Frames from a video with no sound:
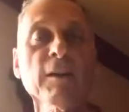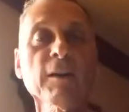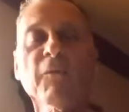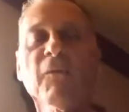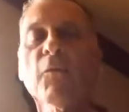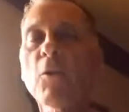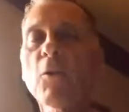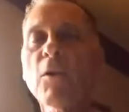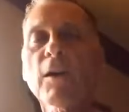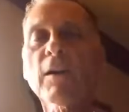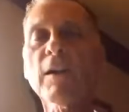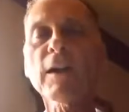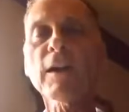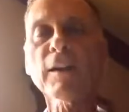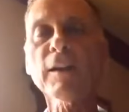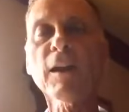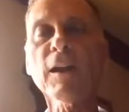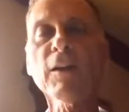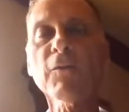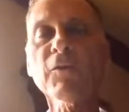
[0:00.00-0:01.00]
At 4:00
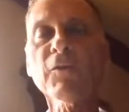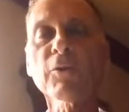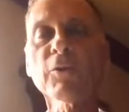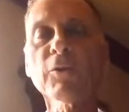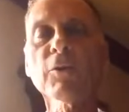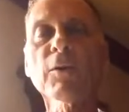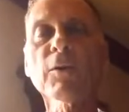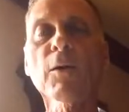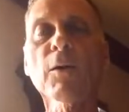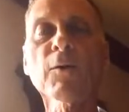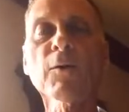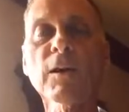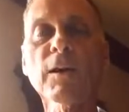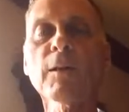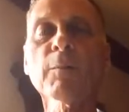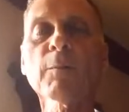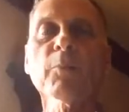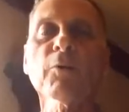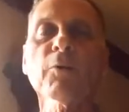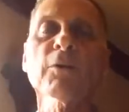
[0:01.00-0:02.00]
in the afternoon, I went
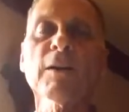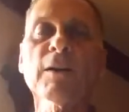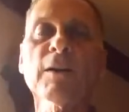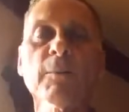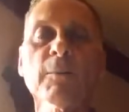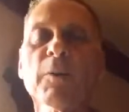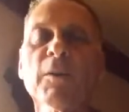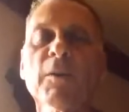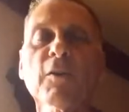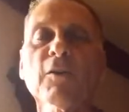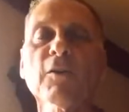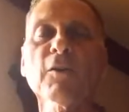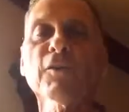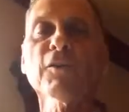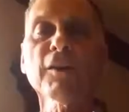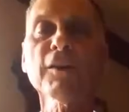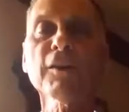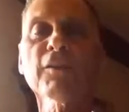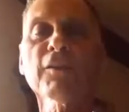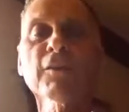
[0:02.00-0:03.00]
on and put on a pair of
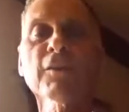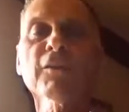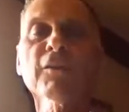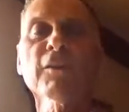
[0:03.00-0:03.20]
jeans and a